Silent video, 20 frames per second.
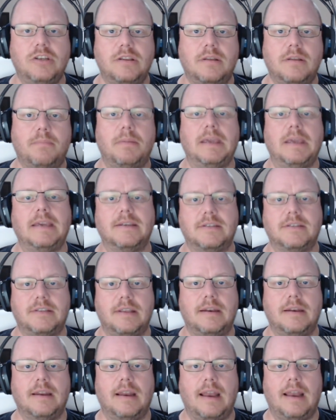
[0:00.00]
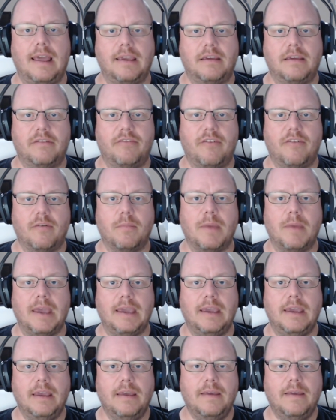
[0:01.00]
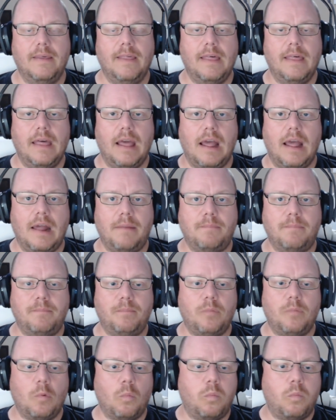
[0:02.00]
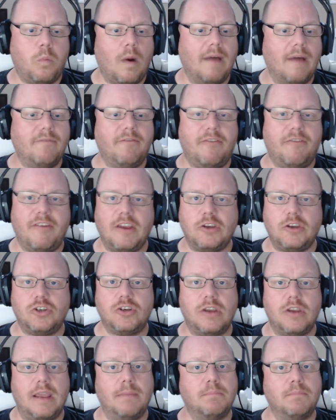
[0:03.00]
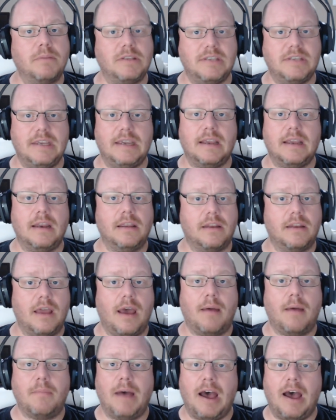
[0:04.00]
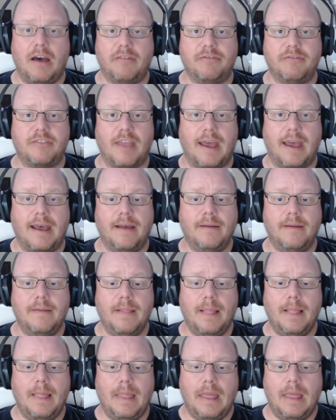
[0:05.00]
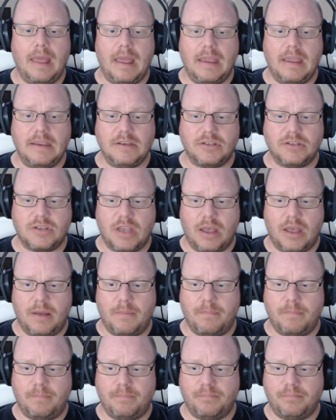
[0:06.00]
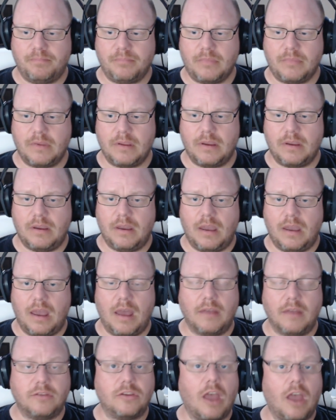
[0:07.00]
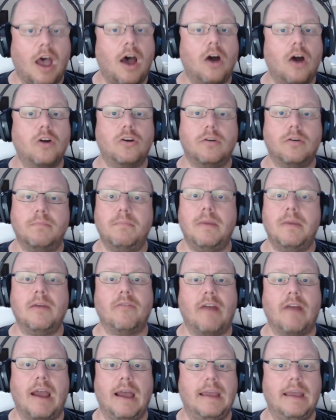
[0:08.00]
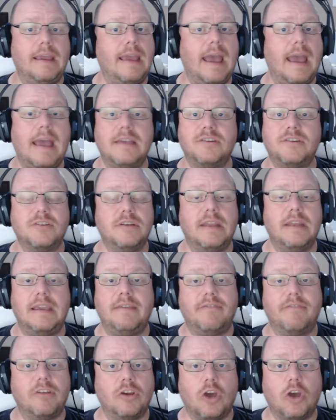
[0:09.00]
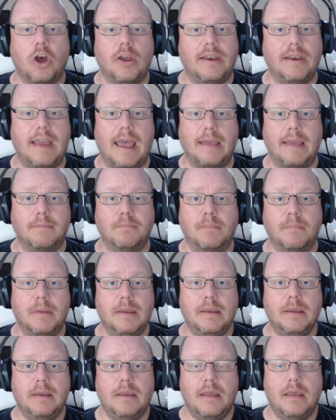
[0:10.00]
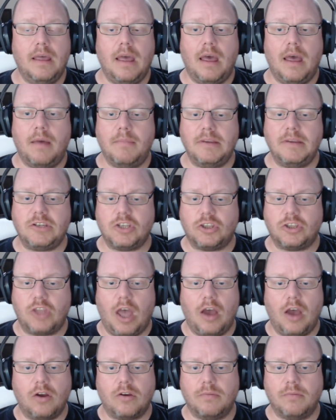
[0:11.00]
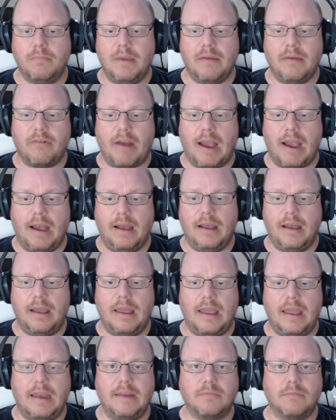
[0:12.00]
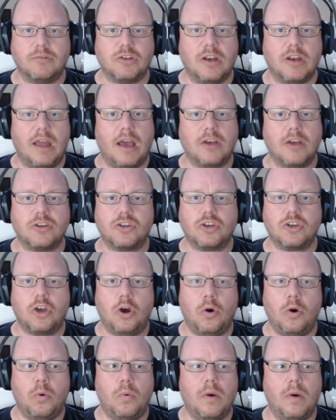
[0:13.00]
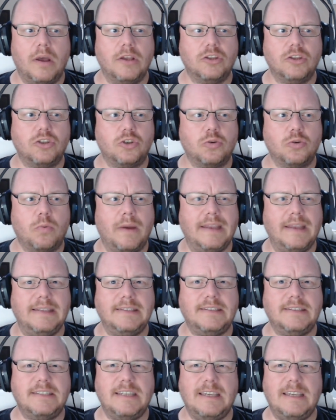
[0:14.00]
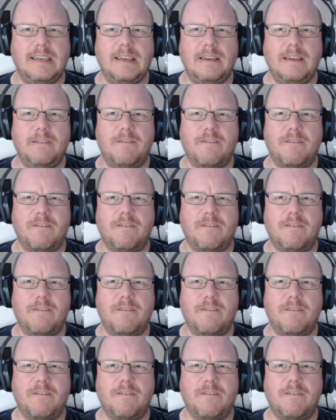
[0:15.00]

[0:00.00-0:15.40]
the biggest in the lake for me. One fish in particular that I'm after is a dark mirror. It hasn't even got a name. It's a dark mirror, and it was last caught at £25,